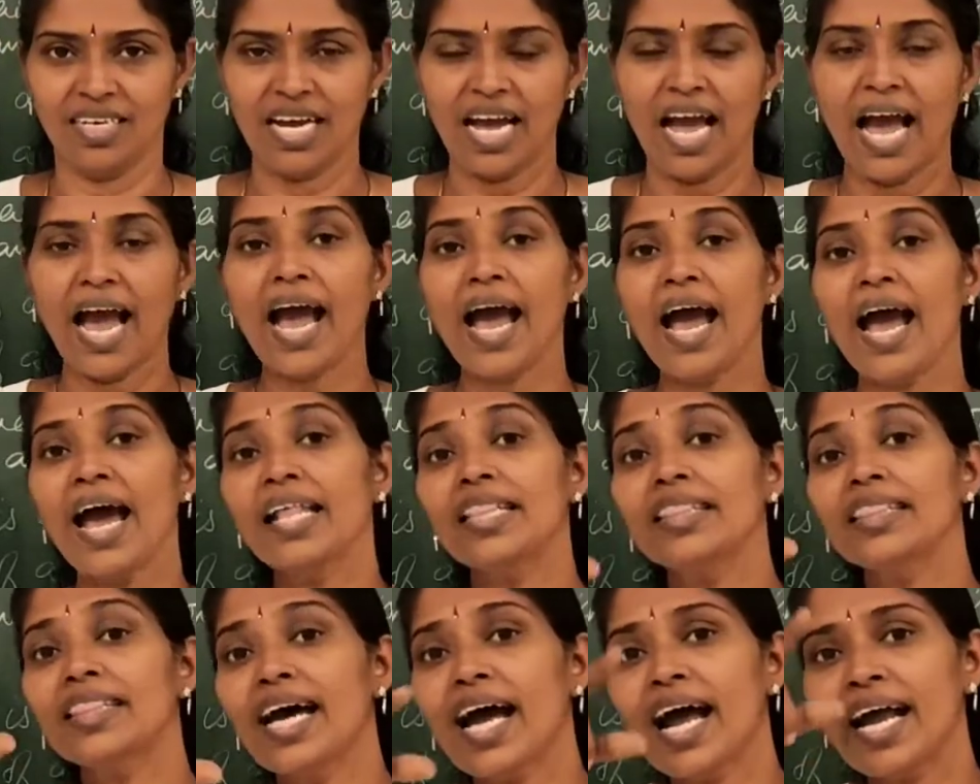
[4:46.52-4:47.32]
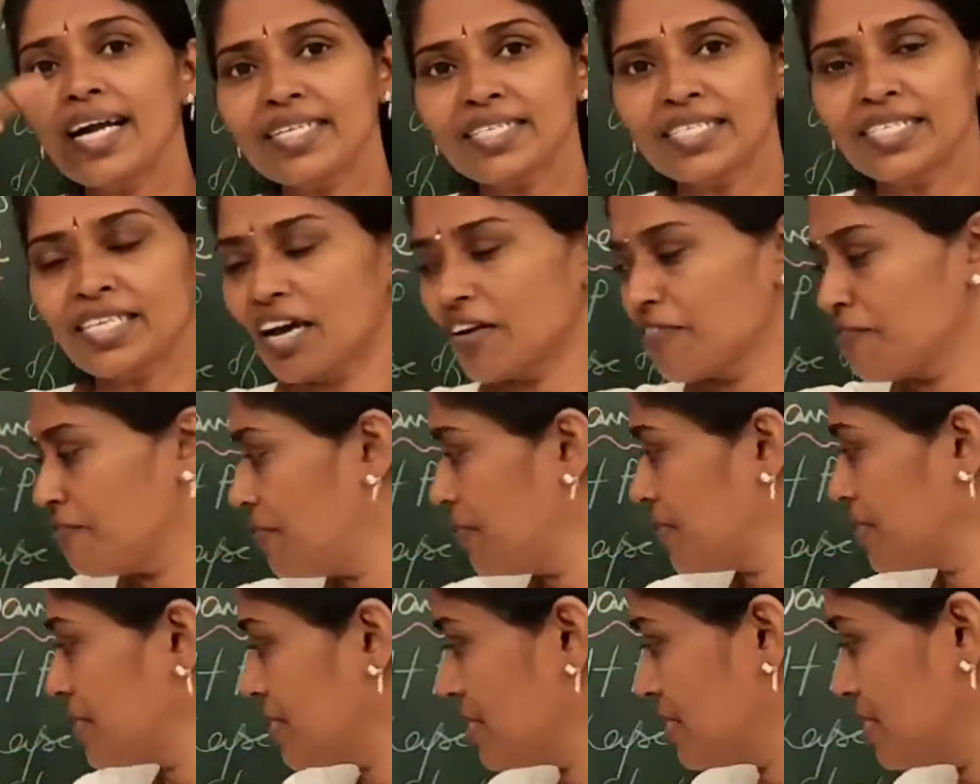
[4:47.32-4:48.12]
And that
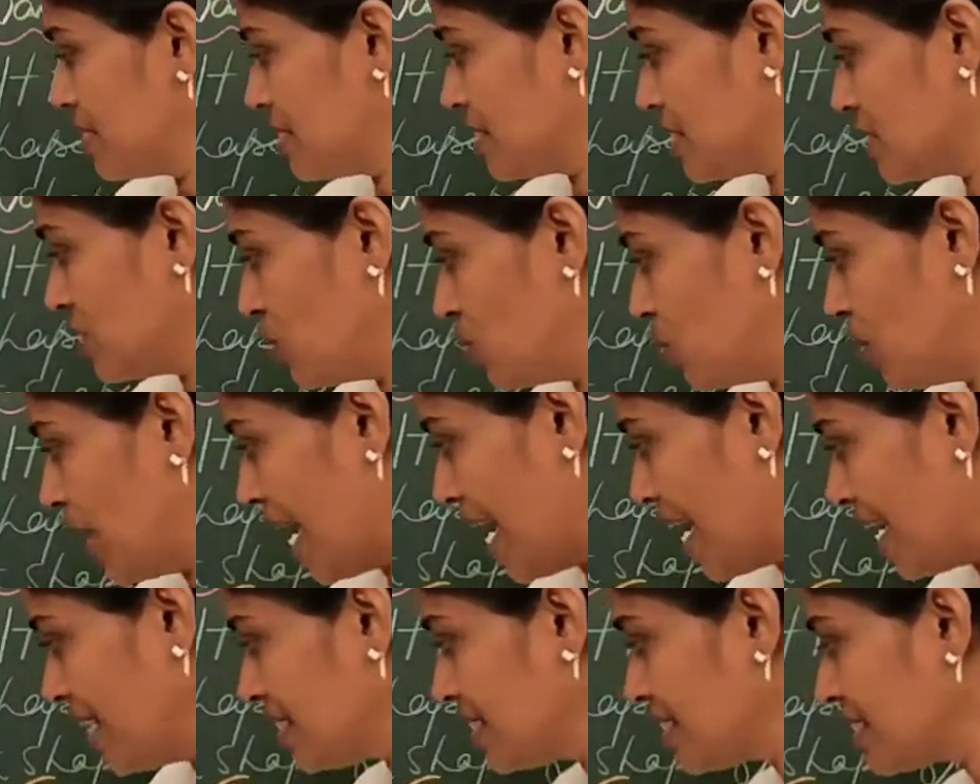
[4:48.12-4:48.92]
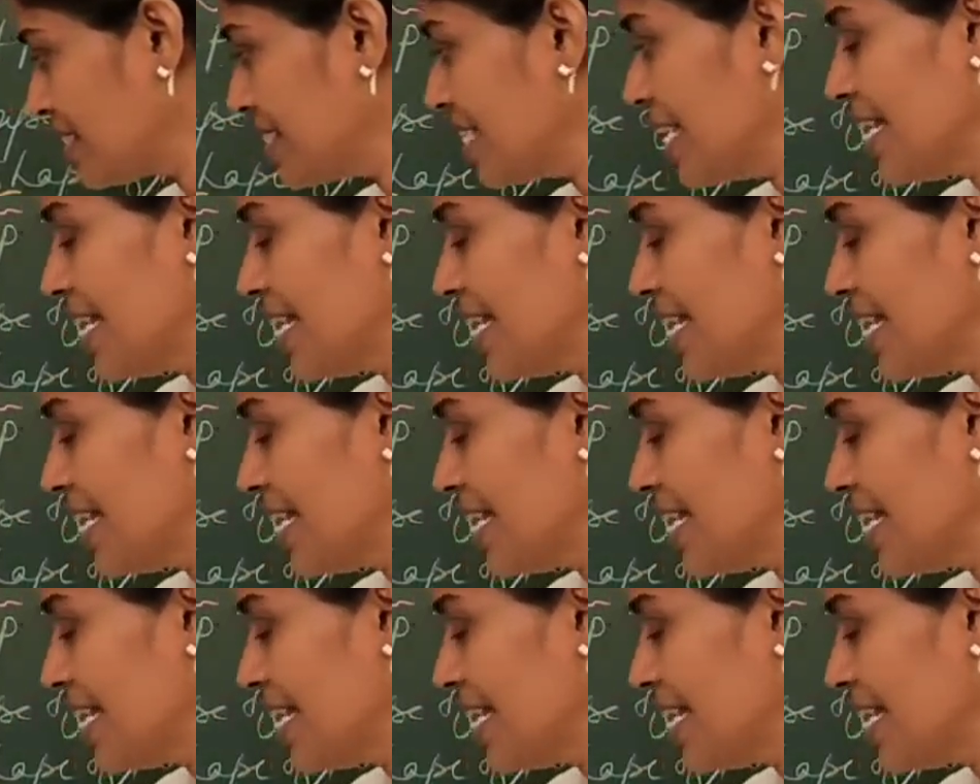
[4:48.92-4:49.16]
surfaces is known as